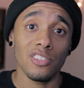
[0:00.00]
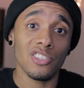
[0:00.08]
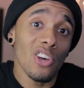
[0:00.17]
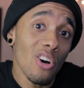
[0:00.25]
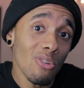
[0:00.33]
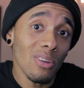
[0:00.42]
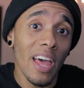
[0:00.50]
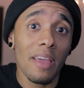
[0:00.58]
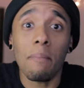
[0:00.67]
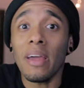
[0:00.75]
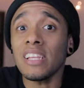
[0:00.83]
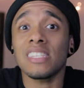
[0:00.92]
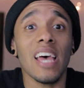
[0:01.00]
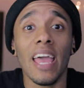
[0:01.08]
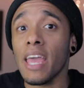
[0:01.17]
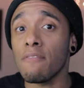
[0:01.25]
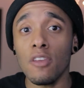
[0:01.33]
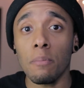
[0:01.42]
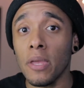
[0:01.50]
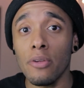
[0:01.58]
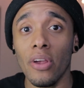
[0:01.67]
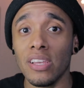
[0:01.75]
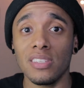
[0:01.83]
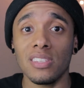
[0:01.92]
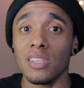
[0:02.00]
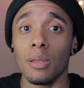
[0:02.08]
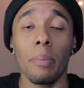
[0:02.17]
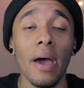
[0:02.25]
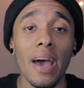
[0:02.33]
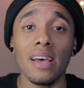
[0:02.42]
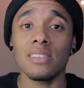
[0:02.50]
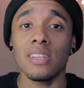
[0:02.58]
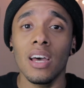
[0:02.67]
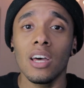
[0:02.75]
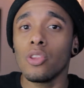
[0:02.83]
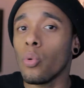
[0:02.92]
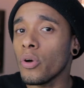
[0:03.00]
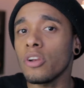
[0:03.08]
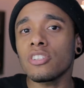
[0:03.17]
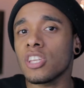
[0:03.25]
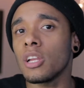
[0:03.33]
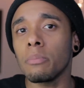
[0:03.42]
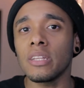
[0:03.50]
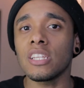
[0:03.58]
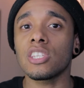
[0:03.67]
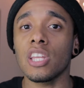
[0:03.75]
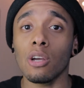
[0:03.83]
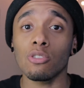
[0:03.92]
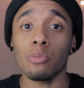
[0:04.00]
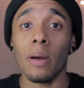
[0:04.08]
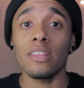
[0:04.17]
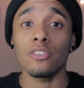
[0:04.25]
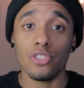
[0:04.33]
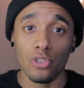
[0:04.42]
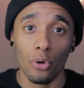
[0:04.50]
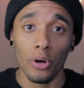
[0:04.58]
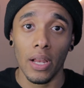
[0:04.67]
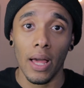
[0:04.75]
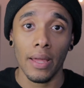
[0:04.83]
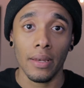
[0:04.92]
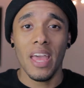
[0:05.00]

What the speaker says: So, like many tight MVP races in the past, the winner is going to be distinguished by their storyline.